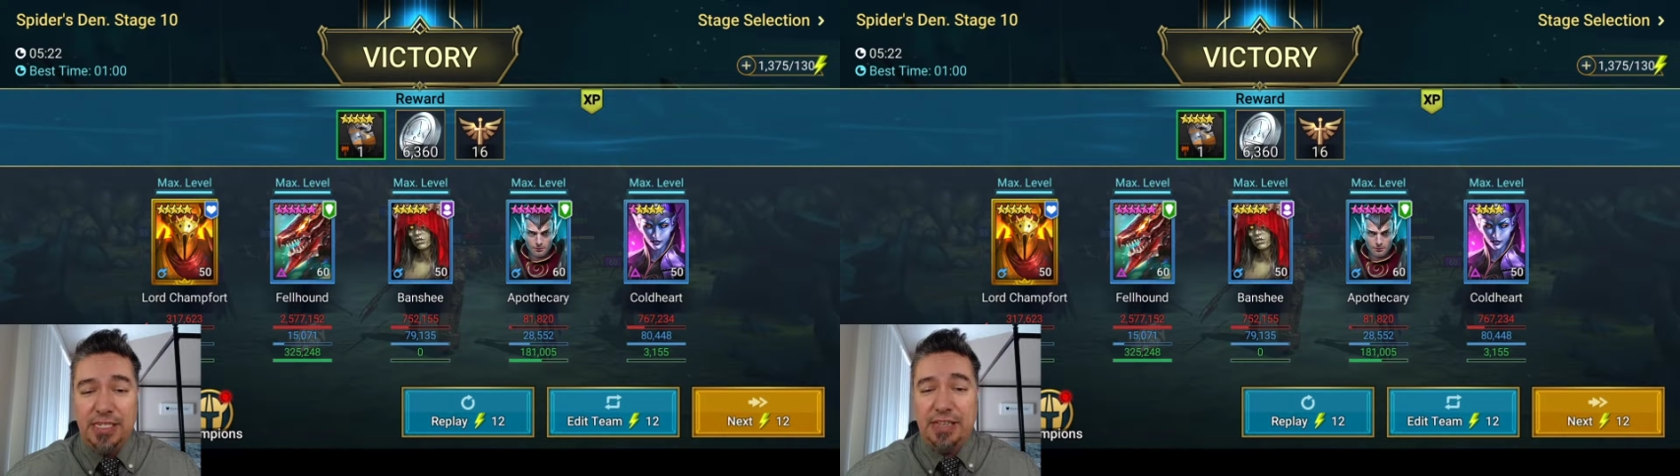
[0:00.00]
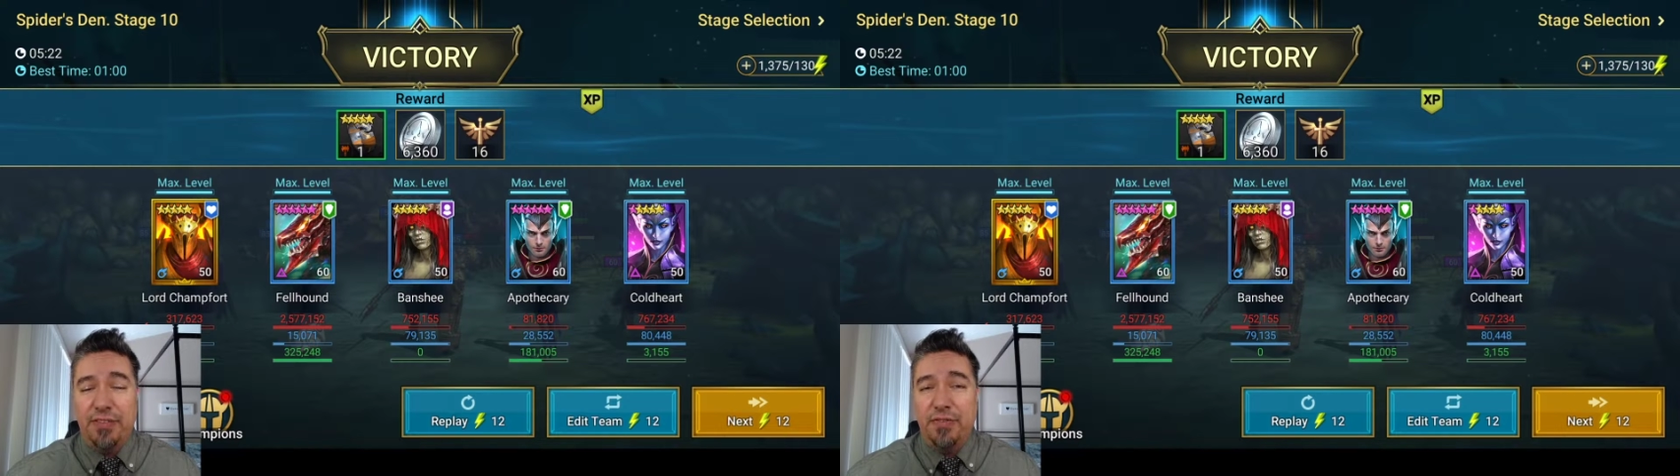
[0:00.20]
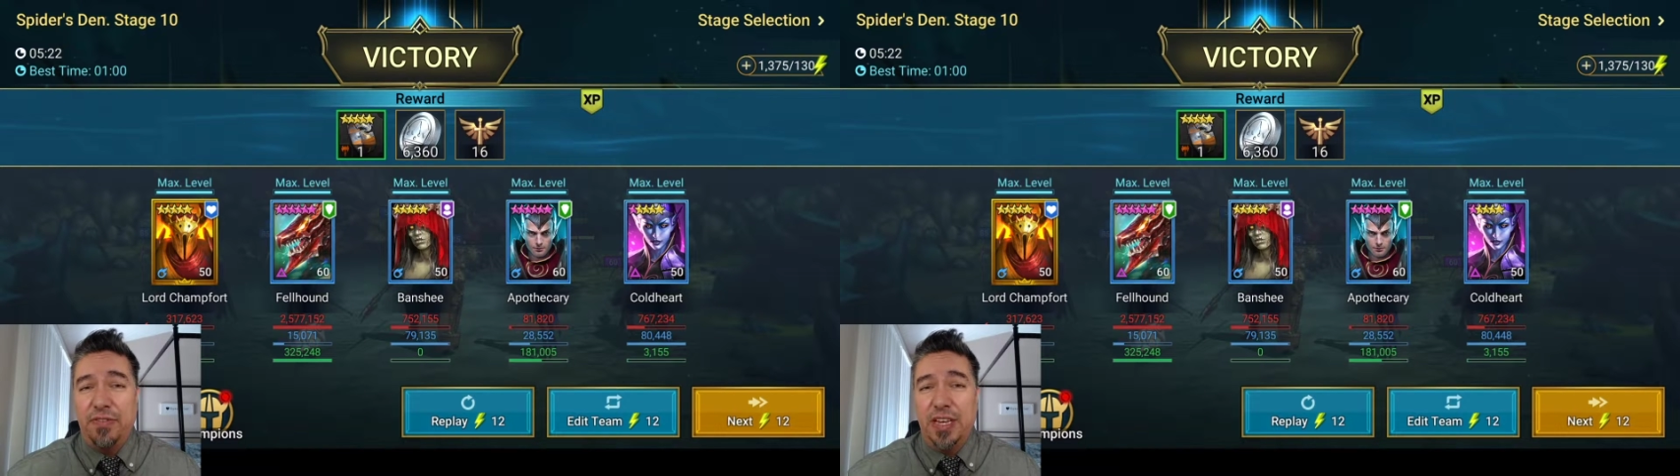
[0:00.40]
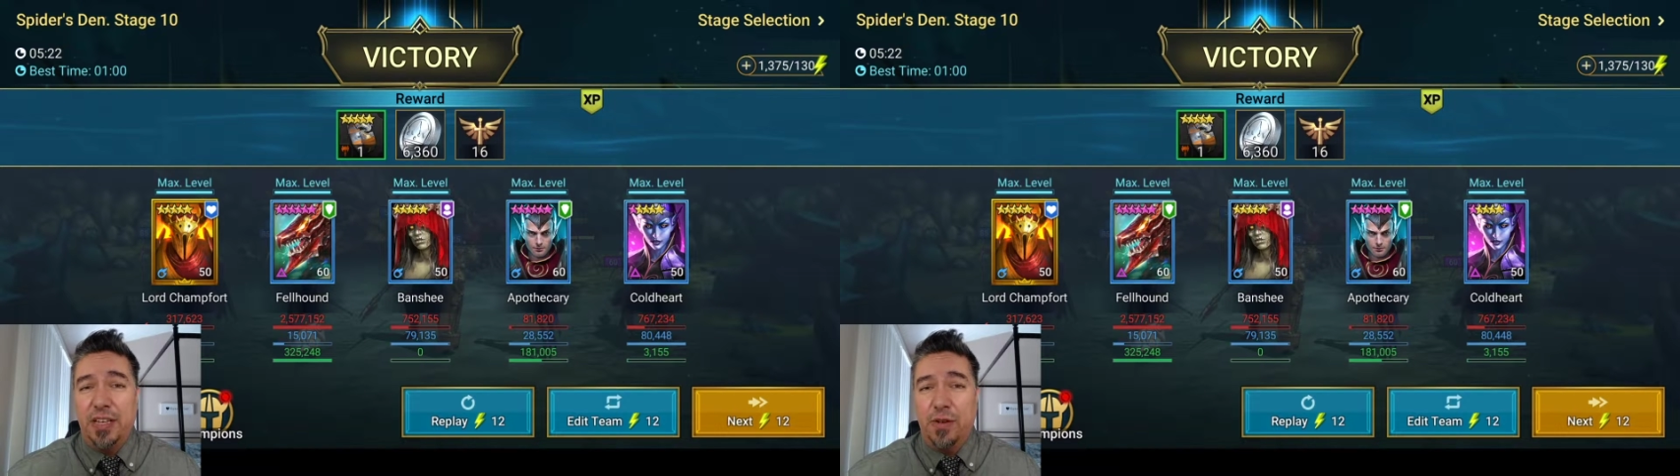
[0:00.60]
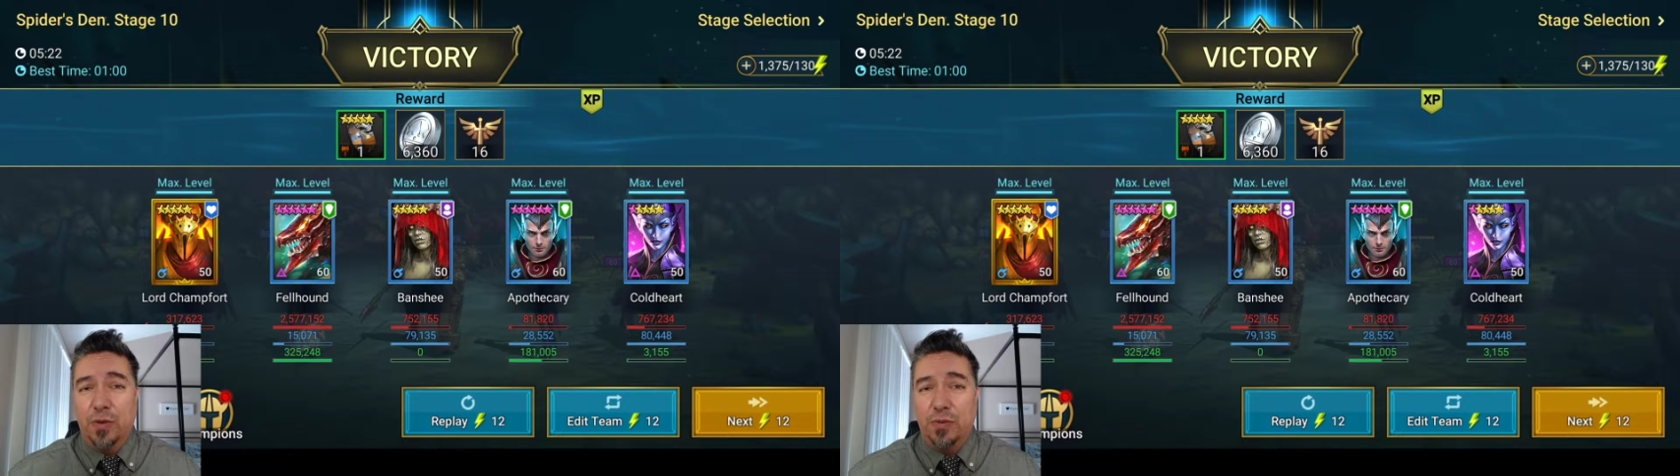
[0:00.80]

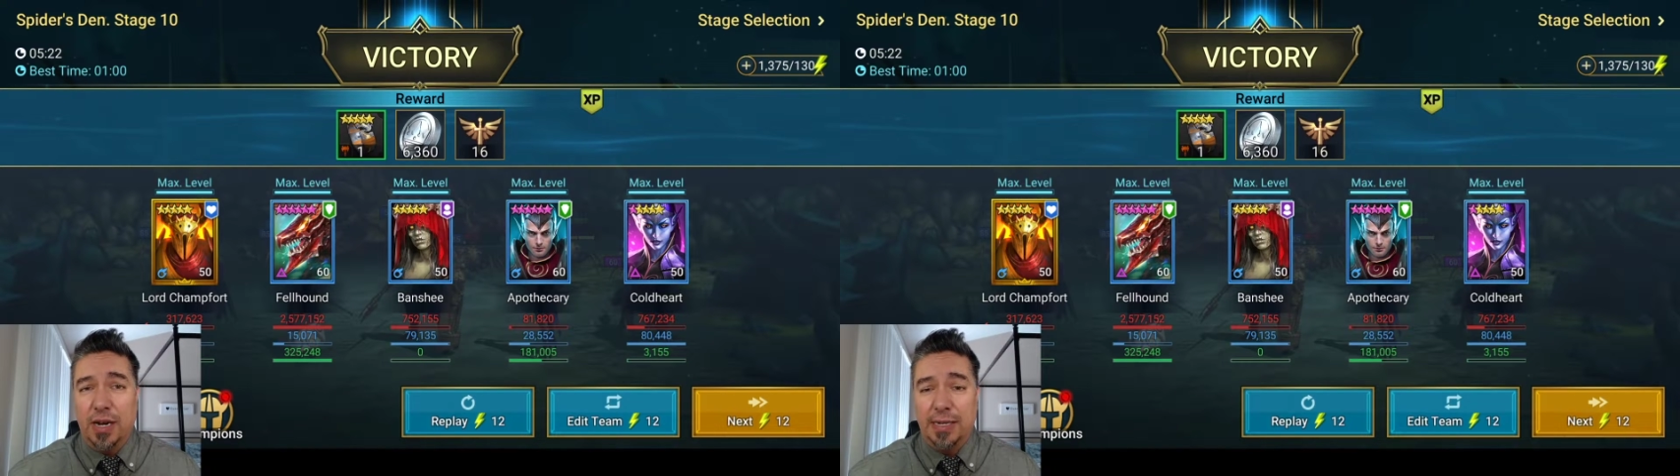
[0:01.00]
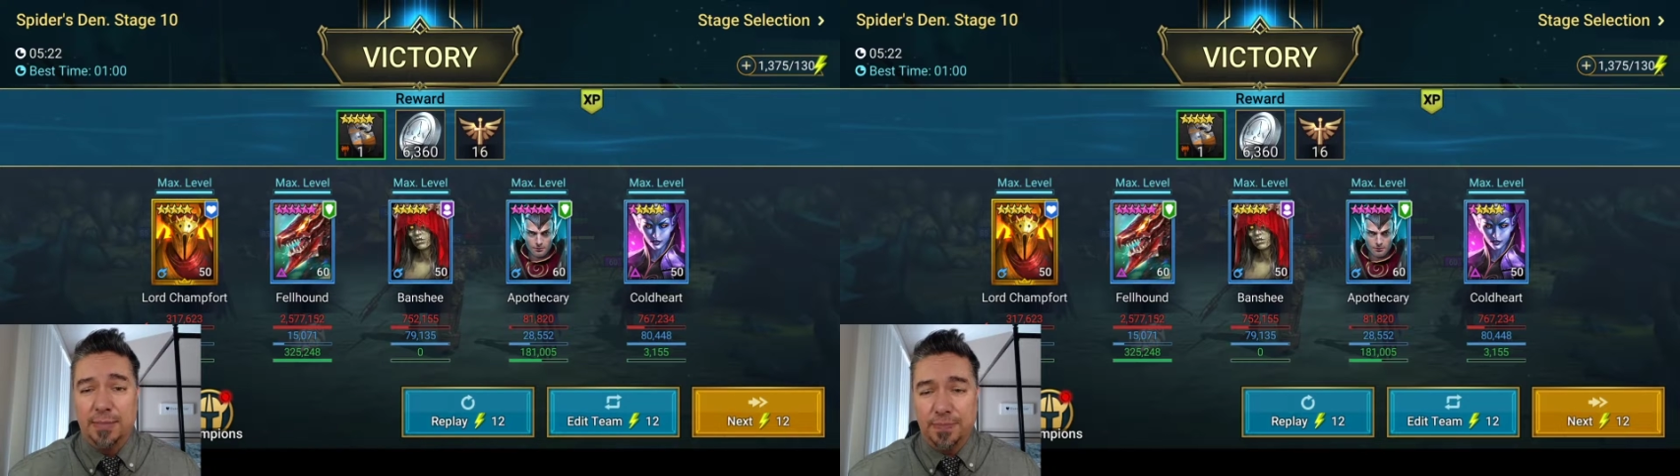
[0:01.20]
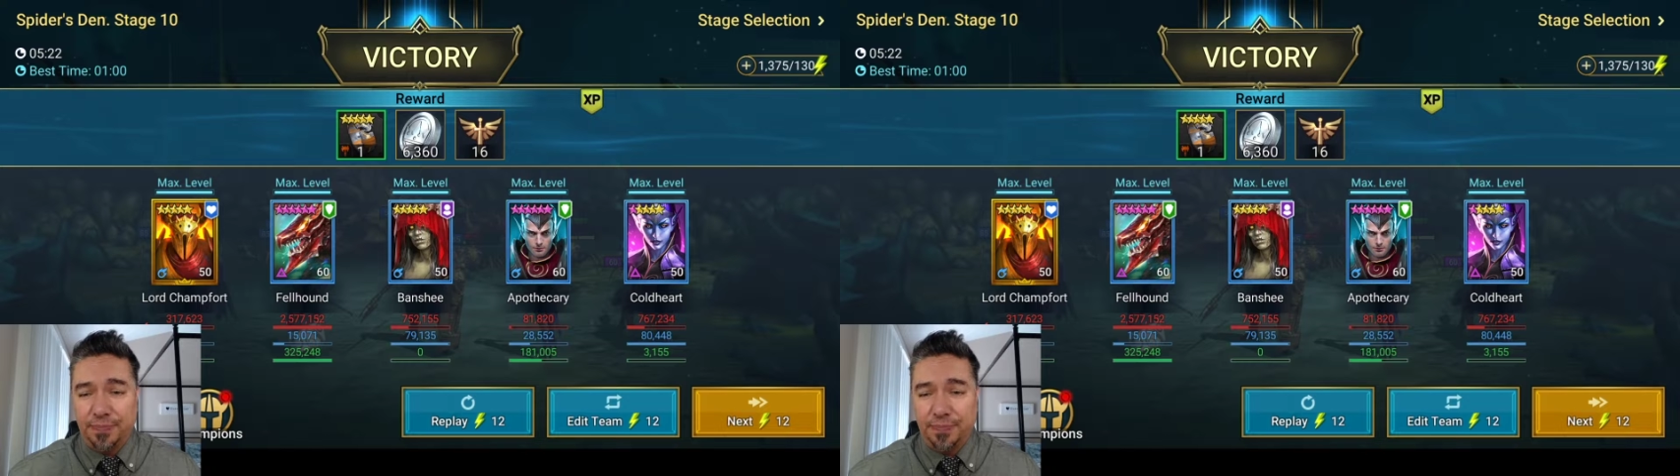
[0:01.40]
752, right?